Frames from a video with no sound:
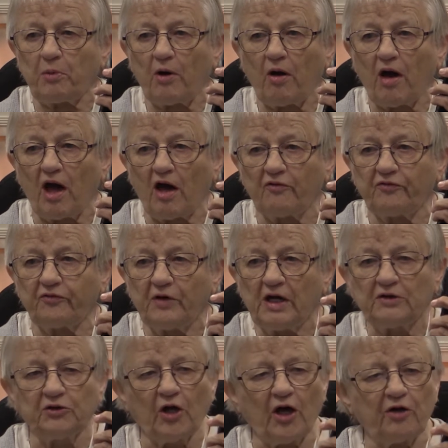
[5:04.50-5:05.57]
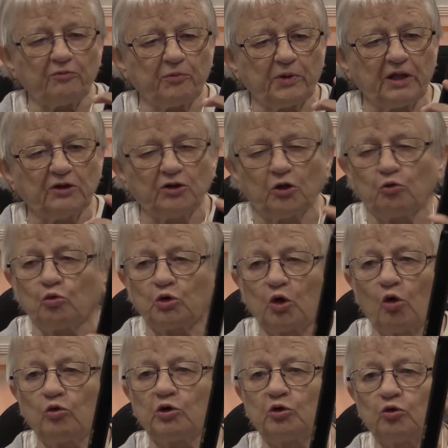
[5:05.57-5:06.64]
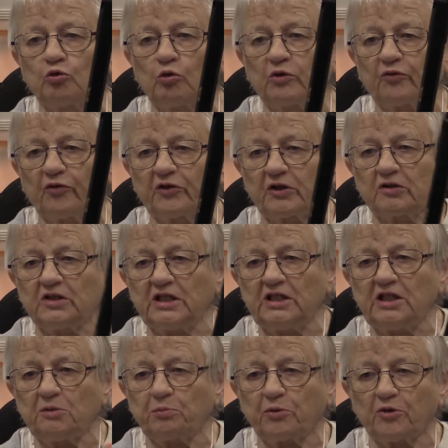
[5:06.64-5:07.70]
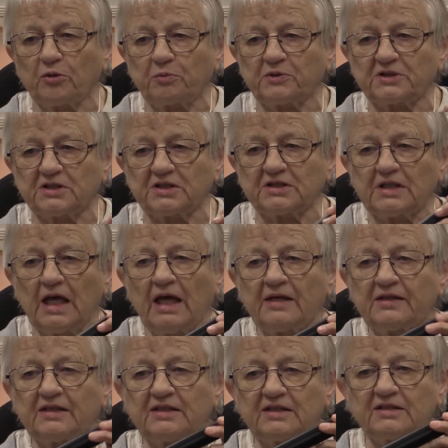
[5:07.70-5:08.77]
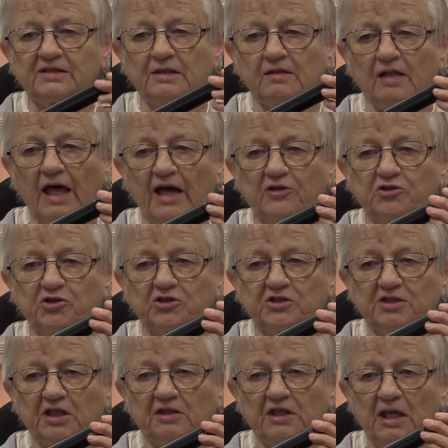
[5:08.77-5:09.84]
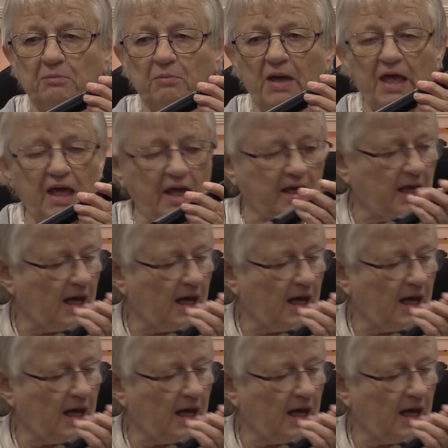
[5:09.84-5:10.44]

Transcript: off, not, but you would only do it for the cleaning purposes. This is the largest that they make.